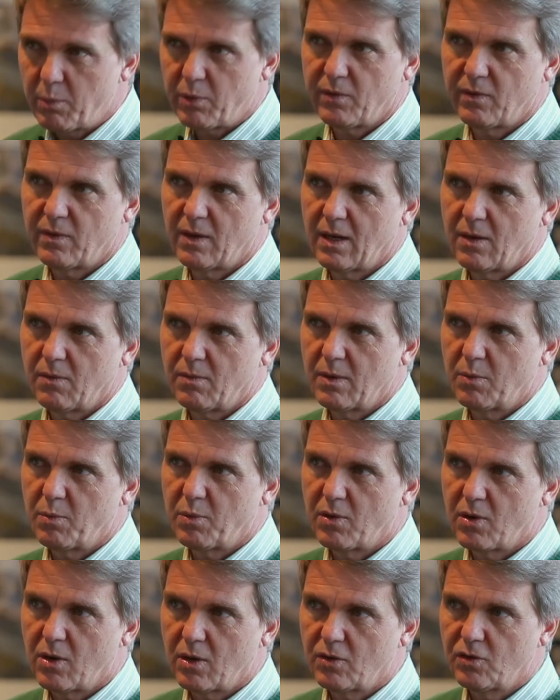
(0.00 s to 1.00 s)
percent of the
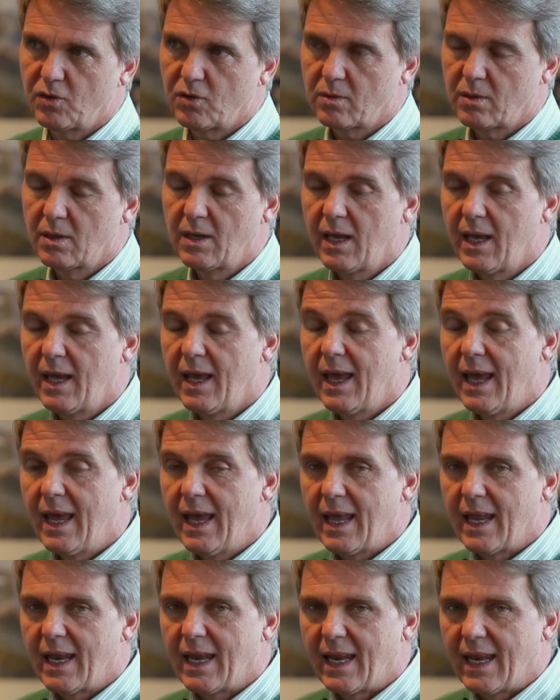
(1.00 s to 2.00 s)
production.
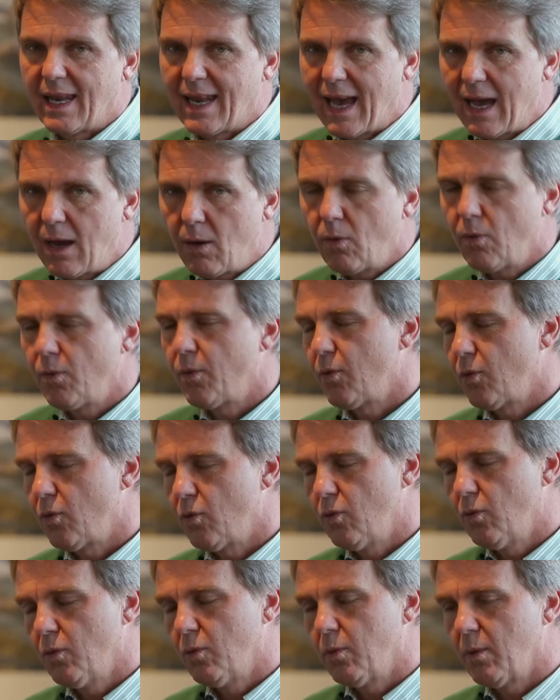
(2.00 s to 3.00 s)
Now,
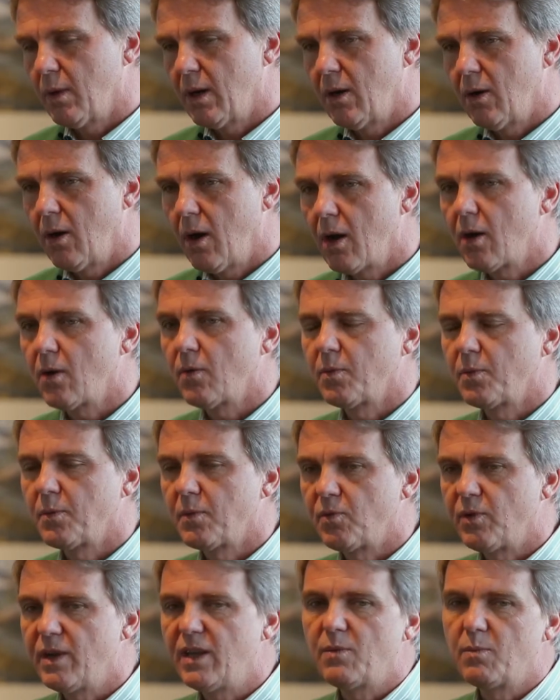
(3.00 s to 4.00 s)
through a lot of
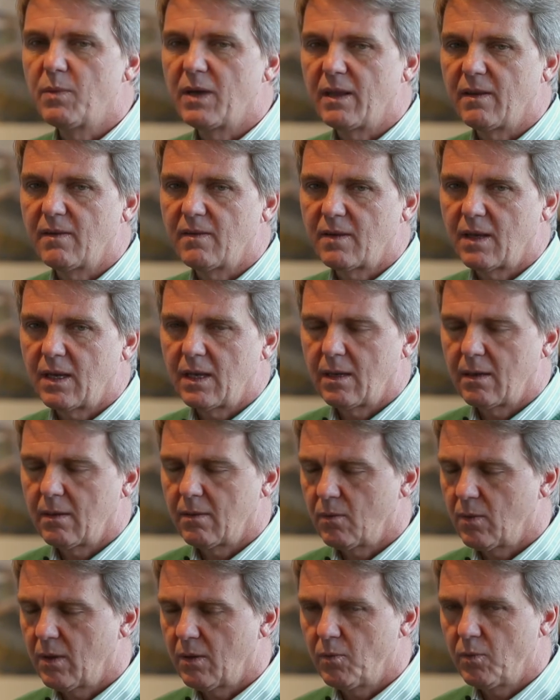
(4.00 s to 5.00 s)
treatments
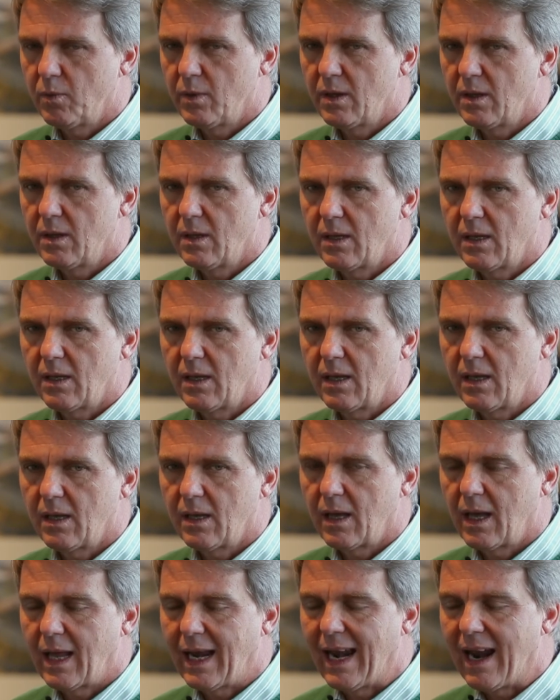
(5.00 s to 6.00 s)
and with
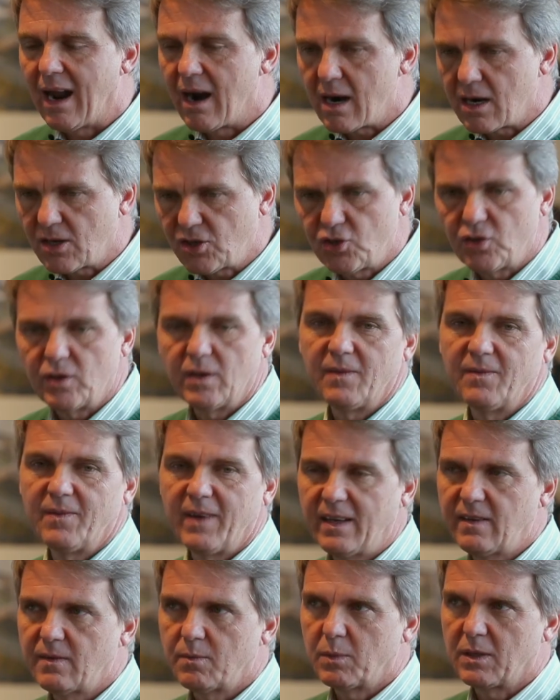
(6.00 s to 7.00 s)
uh, a large
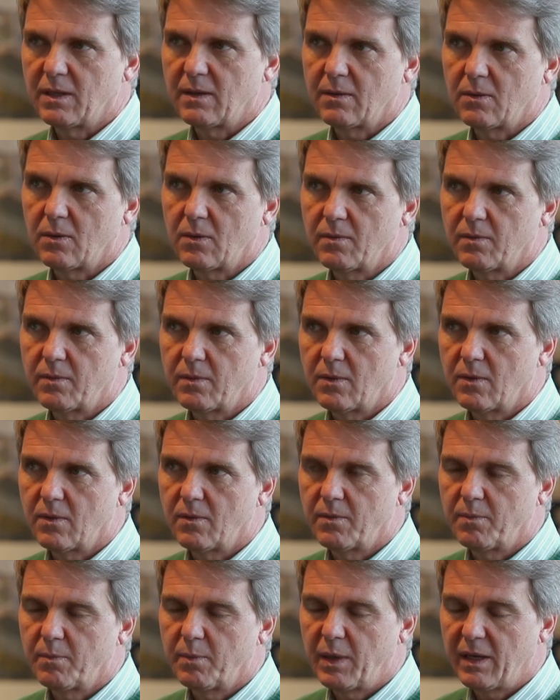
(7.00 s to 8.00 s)
investment of, of
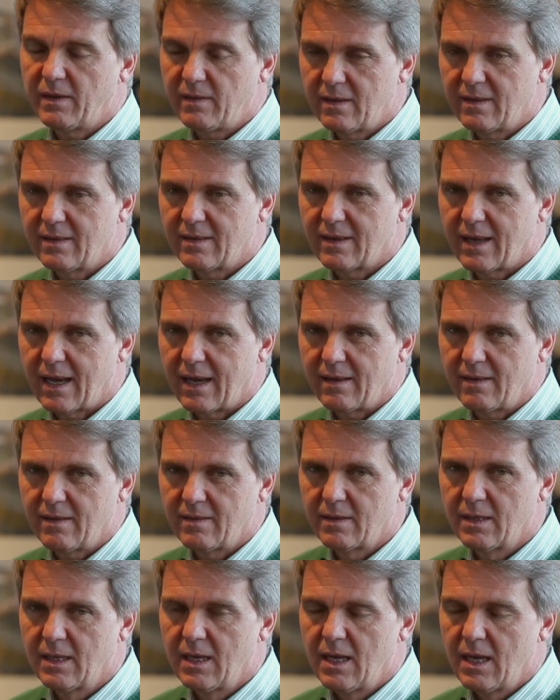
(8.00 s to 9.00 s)

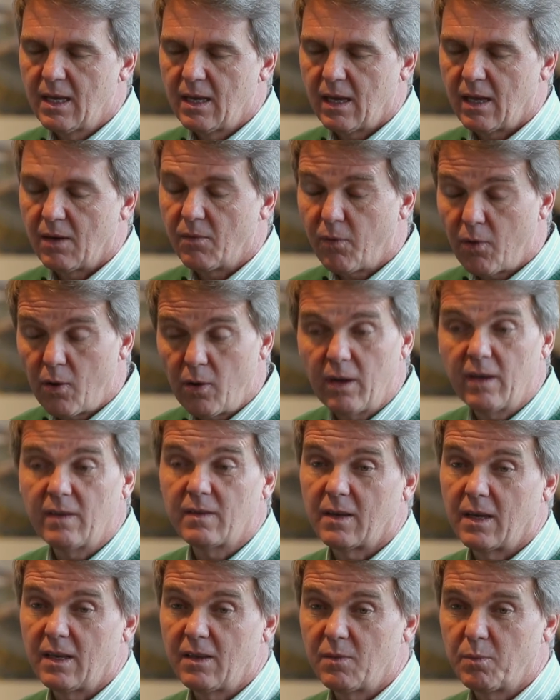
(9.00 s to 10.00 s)
pesticides and
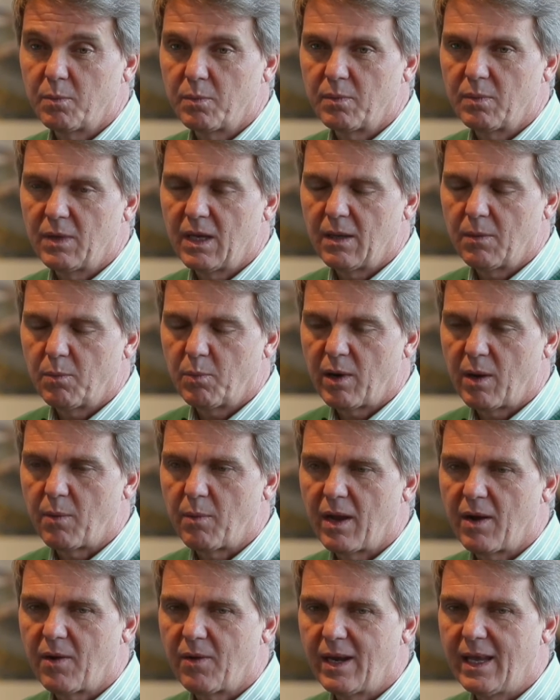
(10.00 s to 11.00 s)
fungicides, Uh,
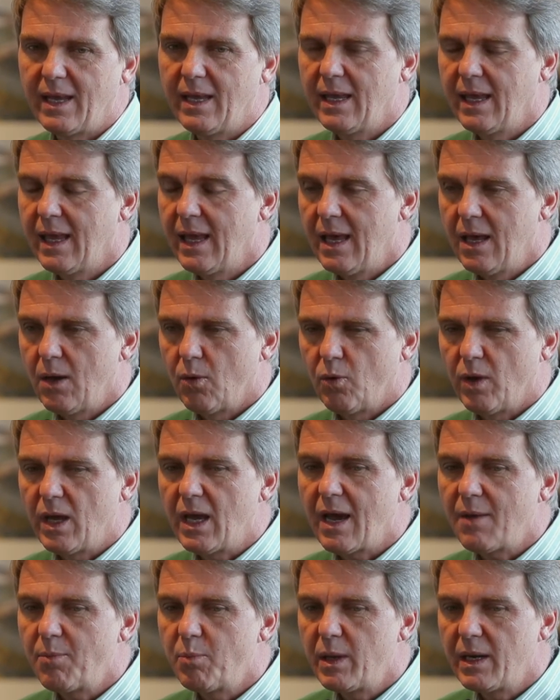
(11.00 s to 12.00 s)
primarily, we
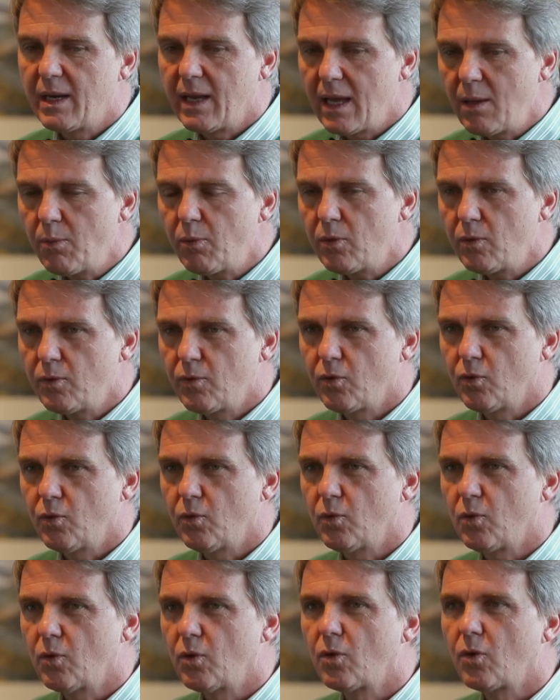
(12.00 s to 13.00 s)
have been able
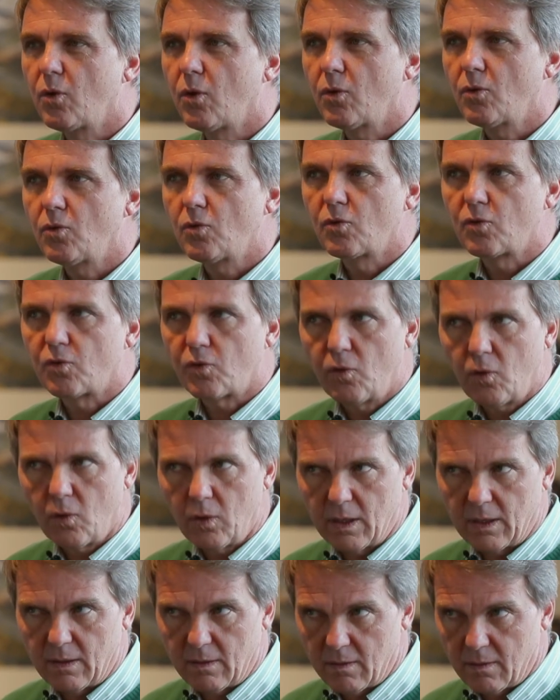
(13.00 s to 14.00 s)
to
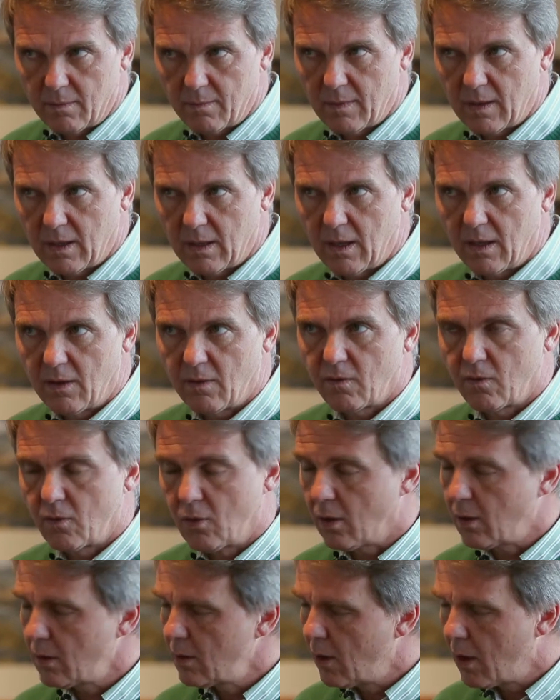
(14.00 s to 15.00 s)
control it. It's
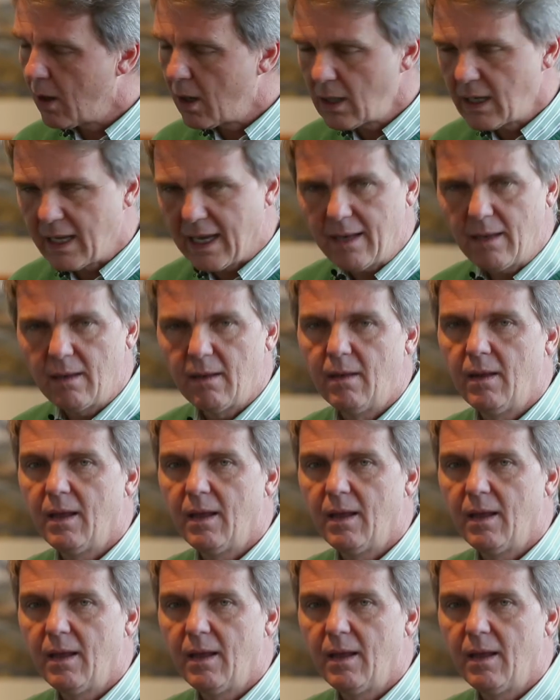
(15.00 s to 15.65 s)
not gone yet,